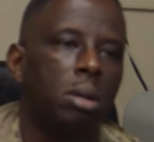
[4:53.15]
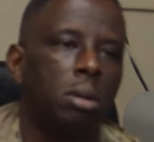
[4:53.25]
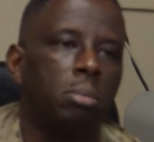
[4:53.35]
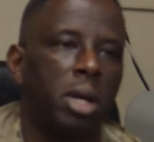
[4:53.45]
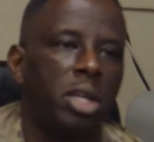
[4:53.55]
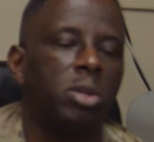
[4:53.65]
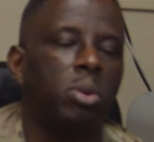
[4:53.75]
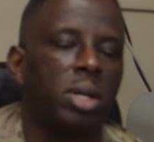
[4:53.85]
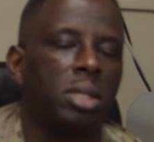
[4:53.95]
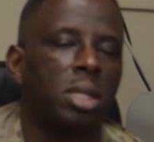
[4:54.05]
or make
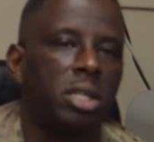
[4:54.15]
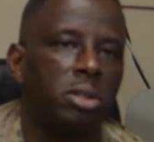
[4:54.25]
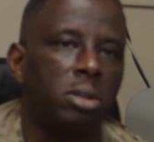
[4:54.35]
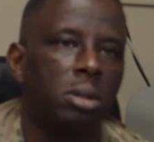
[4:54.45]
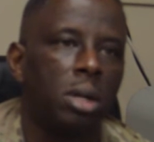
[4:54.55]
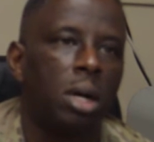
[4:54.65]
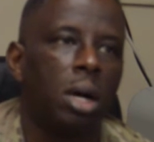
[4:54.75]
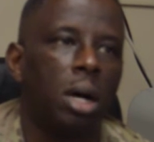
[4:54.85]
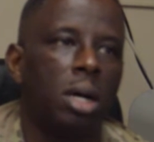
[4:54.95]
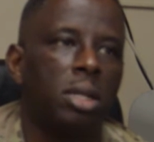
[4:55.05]
you as a leader
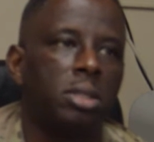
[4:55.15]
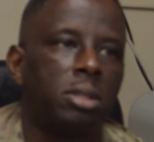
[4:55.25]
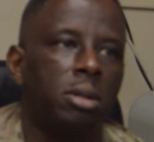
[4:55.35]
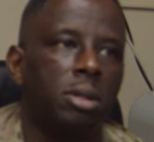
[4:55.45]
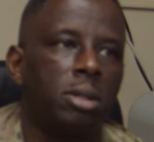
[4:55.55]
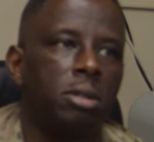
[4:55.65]
uh, is the,